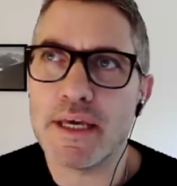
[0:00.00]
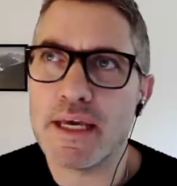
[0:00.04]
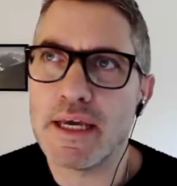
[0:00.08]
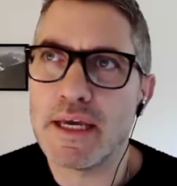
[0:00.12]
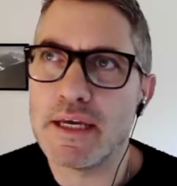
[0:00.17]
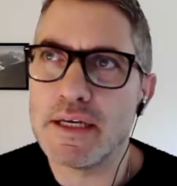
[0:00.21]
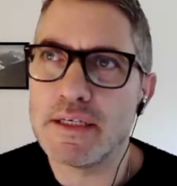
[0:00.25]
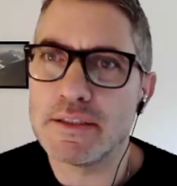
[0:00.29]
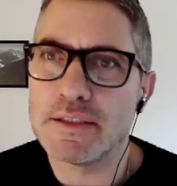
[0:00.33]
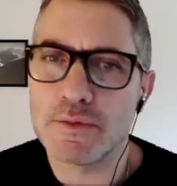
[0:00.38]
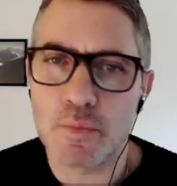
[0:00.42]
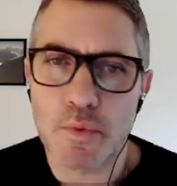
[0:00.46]

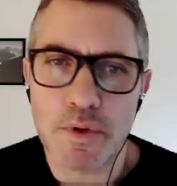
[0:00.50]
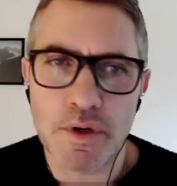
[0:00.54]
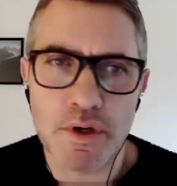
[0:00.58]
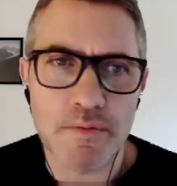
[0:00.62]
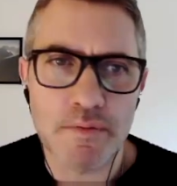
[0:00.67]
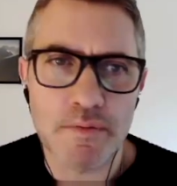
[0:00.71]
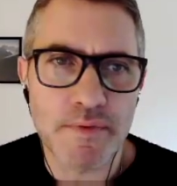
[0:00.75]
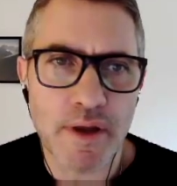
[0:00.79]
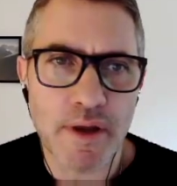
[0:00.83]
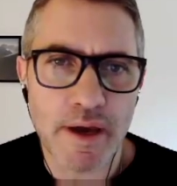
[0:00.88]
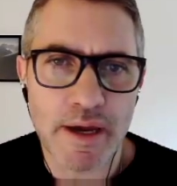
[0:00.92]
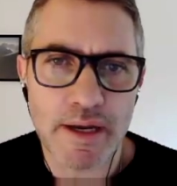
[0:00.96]
is one of
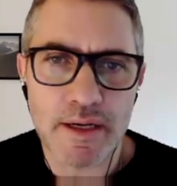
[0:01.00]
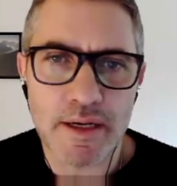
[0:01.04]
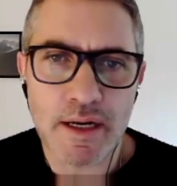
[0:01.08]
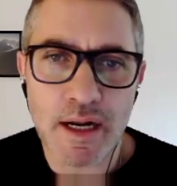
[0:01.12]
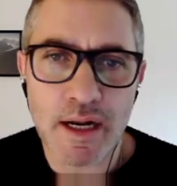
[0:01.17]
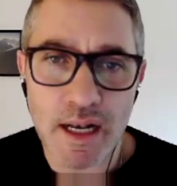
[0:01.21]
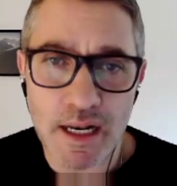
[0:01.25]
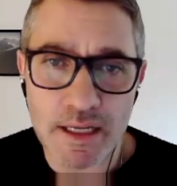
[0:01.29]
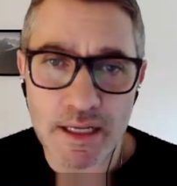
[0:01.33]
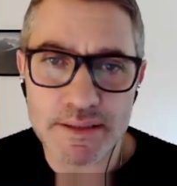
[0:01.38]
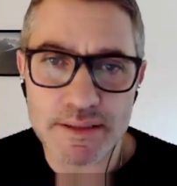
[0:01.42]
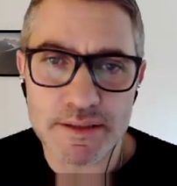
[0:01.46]
9
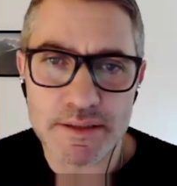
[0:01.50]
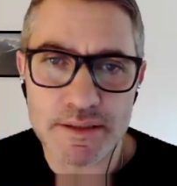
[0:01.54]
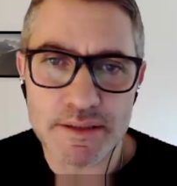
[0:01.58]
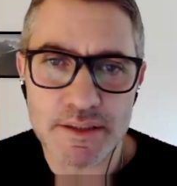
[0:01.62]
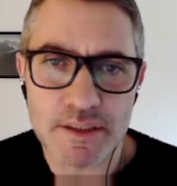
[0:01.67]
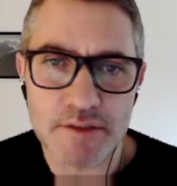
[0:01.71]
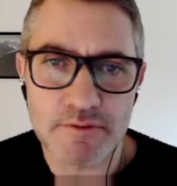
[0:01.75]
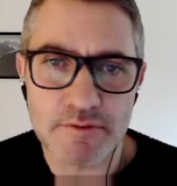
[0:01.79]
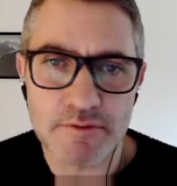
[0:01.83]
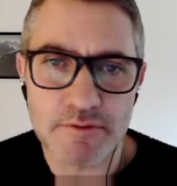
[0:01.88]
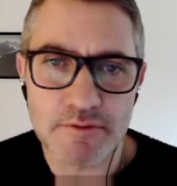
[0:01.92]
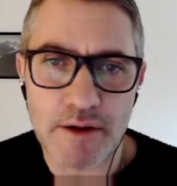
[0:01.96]
clusters
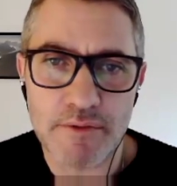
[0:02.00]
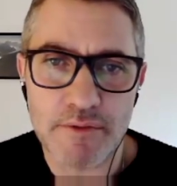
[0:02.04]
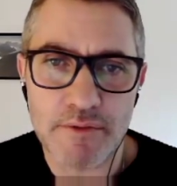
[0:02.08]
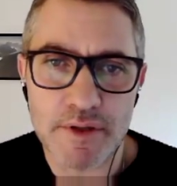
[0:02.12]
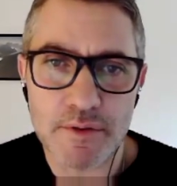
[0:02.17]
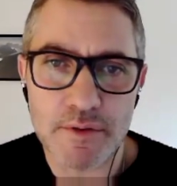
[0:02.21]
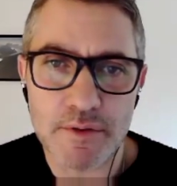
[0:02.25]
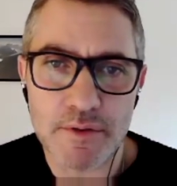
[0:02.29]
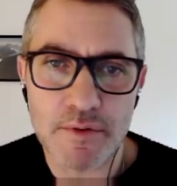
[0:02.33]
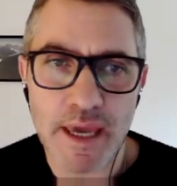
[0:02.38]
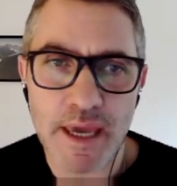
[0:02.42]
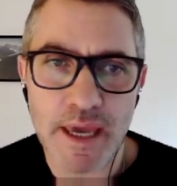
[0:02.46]
around
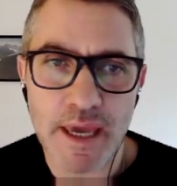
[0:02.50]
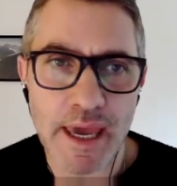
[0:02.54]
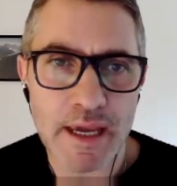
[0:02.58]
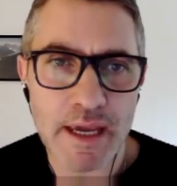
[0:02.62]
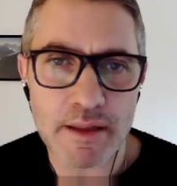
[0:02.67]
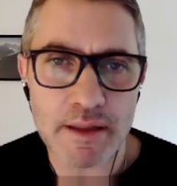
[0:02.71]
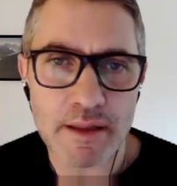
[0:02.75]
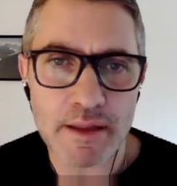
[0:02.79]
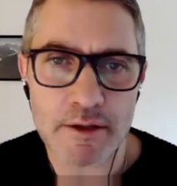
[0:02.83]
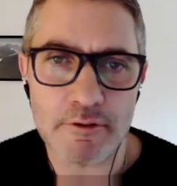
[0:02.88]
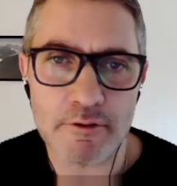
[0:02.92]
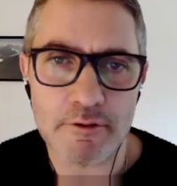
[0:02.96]
the
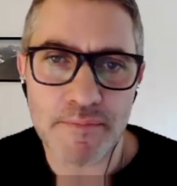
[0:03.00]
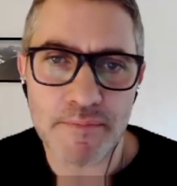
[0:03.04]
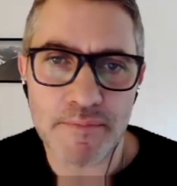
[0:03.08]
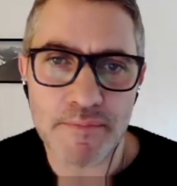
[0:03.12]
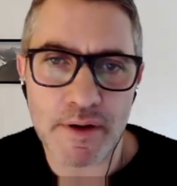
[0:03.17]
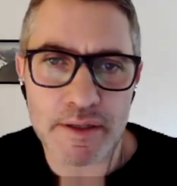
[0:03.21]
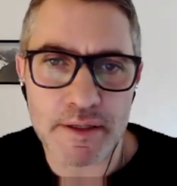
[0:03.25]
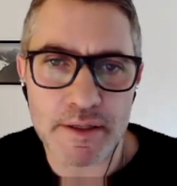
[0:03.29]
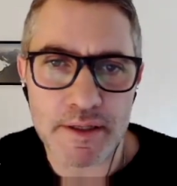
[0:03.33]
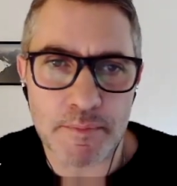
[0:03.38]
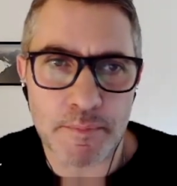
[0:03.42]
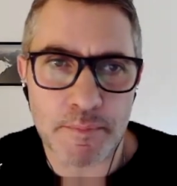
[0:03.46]
UK that are
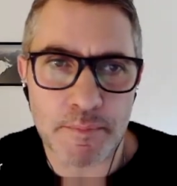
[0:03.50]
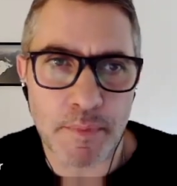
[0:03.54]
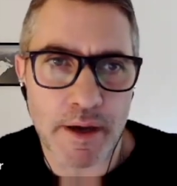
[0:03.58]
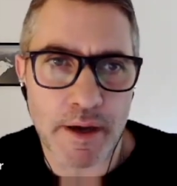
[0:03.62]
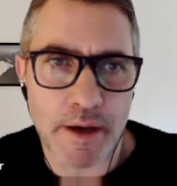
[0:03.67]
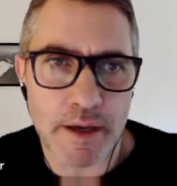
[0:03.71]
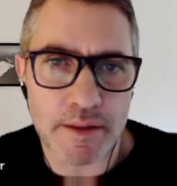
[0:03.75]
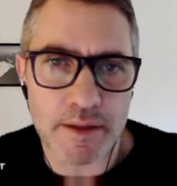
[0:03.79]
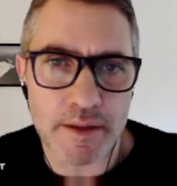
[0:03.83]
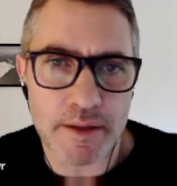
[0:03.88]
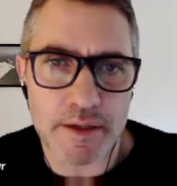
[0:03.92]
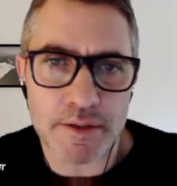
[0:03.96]
funded by
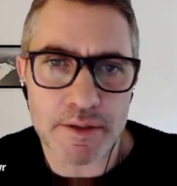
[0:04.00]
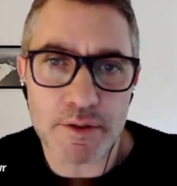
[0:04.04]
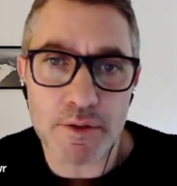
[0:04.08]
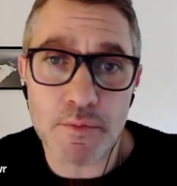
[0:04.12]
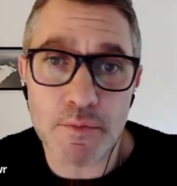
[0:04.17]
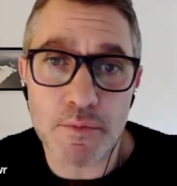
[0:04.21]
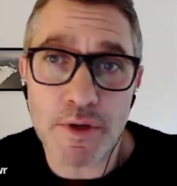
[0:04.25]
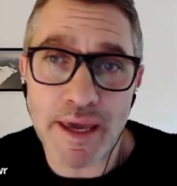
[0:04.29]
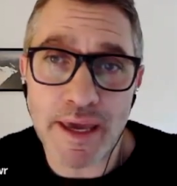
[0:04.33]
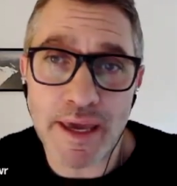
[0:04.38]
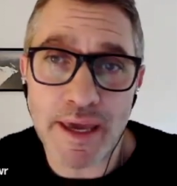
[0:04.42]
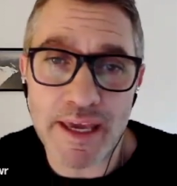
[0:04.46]
the
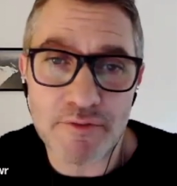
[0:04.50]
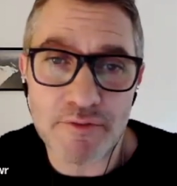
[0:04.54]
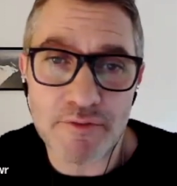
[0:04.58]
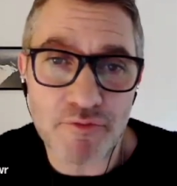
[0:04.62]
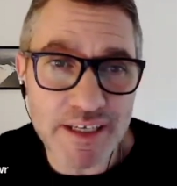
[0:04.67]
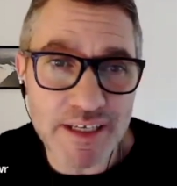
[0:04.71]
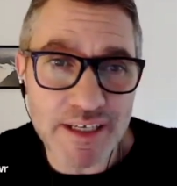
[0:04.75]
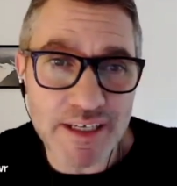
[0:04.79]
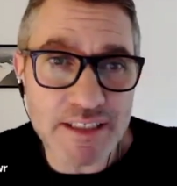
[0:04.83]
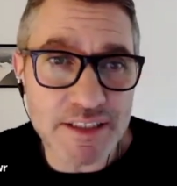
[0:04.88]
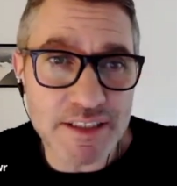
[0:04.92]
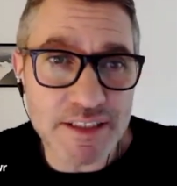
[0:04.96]
UK
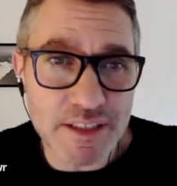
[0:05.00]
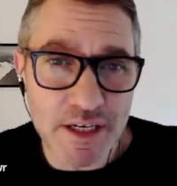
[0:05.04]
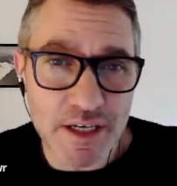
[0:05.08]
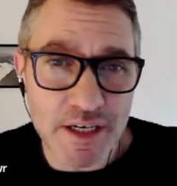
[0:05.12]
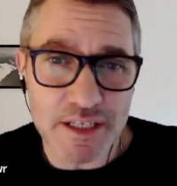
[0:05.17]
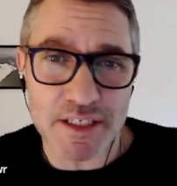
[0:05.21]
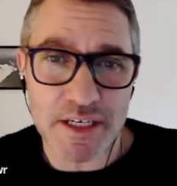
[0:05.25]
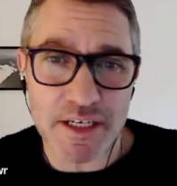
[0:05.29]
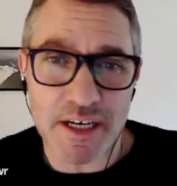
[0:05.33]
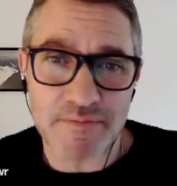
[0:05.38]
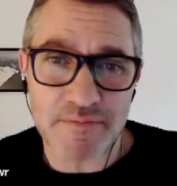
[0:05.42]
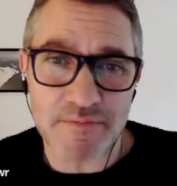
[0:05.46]
Research
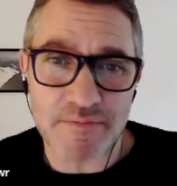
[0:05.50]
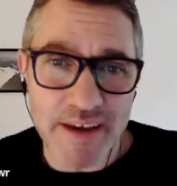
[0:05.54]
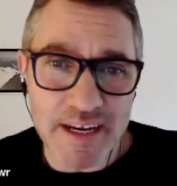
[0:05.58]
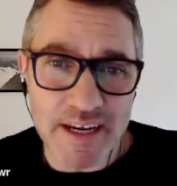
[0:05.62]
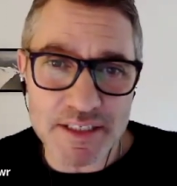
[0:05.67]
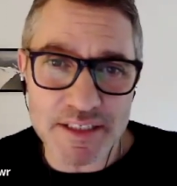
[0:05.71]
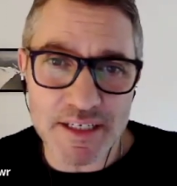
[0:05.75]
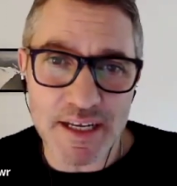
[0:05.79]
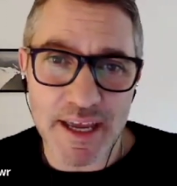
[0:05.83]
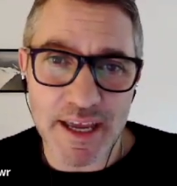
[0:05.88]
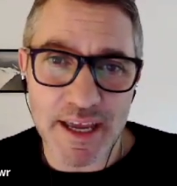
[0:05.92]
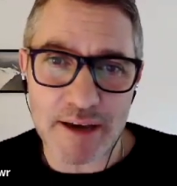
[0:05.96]
and
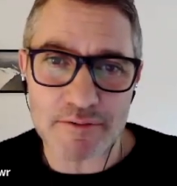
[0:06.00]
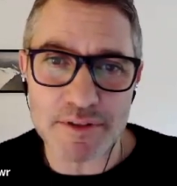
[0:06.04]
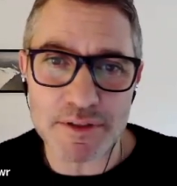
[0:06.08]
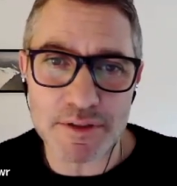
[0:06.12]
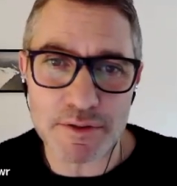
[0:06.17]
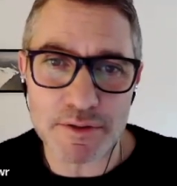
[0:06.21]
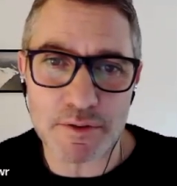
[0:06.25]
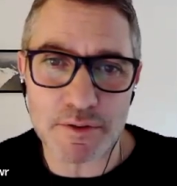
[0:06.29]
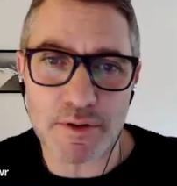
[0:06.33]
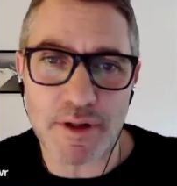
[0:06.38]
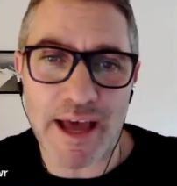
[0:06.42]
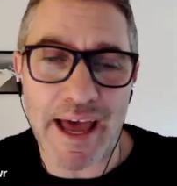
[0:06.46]
Innovation
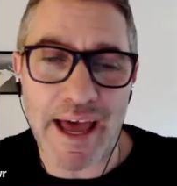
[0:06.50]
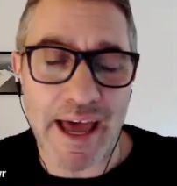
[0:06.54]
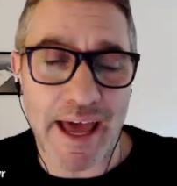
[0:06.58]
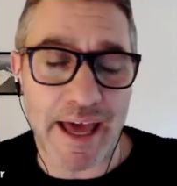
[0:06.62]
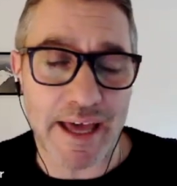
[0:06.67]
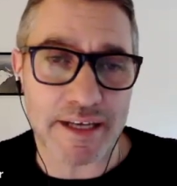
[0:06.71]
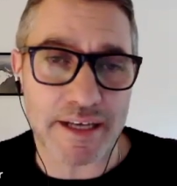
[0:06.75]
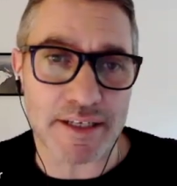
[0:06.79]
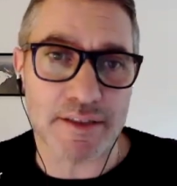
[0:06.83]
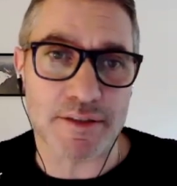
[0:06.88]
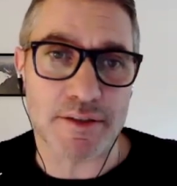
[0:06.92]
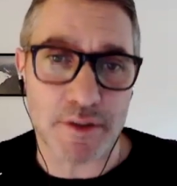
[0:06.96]
Council
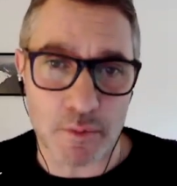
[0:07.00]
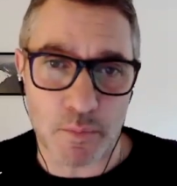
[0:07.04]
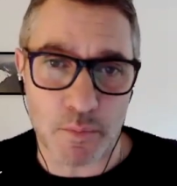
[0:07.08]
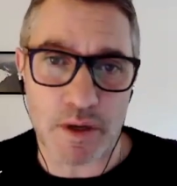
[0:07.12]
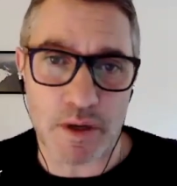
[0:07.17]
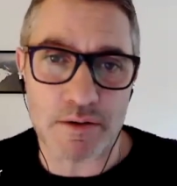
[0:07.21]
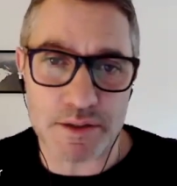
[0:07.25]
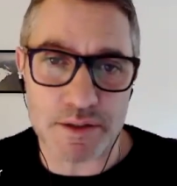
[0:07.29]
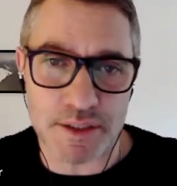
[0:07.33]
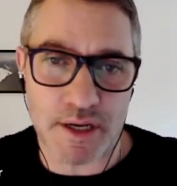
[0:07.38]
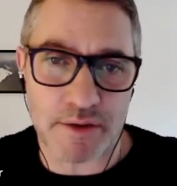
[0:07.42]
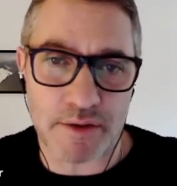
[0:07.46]
and the
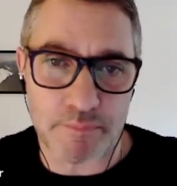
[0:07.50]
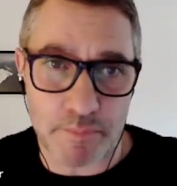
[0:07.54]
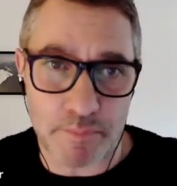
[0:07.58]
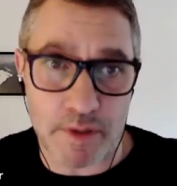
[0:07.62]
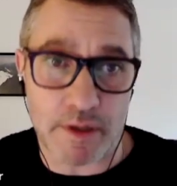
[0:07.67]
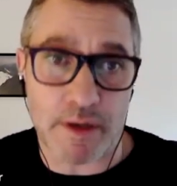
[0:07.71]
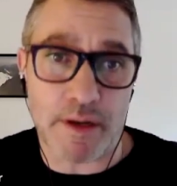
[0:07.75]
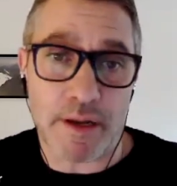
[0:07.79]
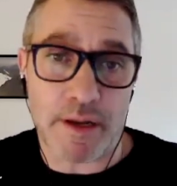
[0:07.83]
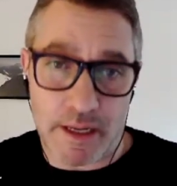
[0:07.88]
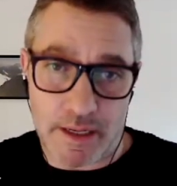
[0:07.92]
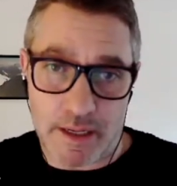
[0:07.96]
Welsh
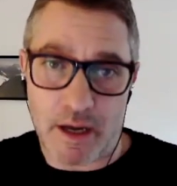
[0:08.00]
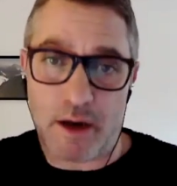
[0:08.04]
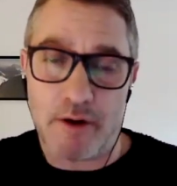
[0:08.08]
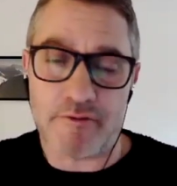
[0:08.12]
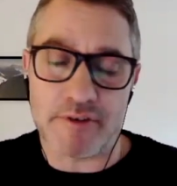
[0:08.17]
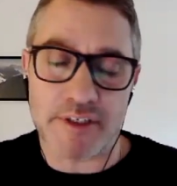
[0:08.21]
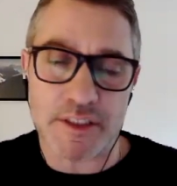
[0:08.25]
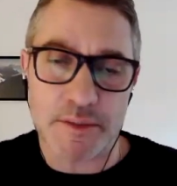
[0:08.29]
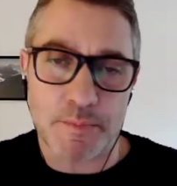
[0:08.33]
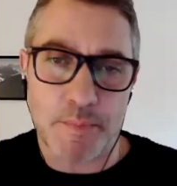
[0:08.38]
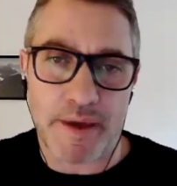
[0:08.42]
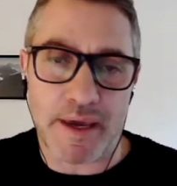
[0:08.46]
Government, in our
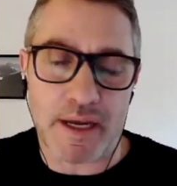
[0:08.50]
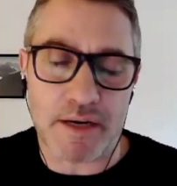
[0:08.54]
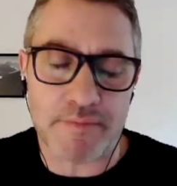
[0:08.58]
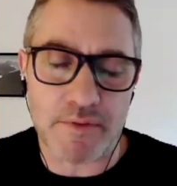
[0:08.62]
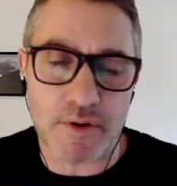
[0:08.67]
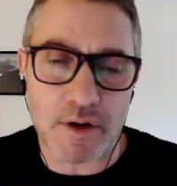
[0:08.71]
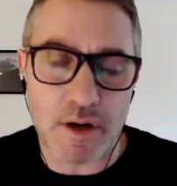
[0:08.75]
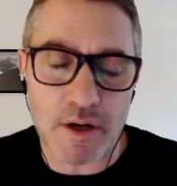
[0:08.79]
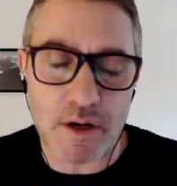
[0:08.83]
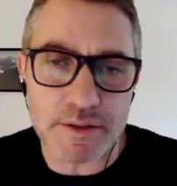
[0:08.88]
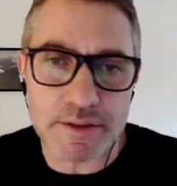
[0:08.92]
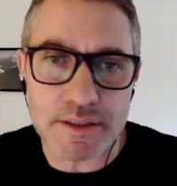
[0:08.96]
respect for
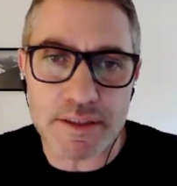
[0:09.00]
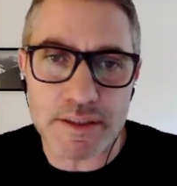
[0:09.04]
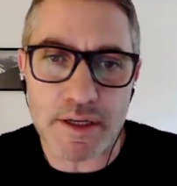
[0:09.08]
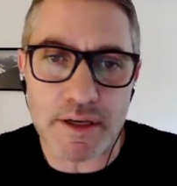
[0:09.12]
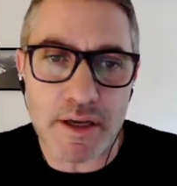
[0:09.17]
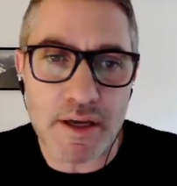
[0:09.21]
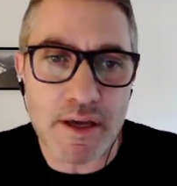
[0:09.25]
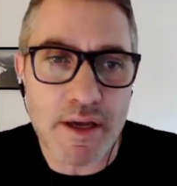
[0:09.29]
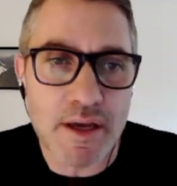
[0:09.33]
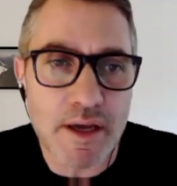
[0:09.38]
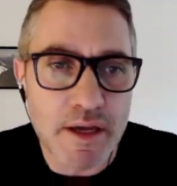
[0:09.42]
Clwstwr,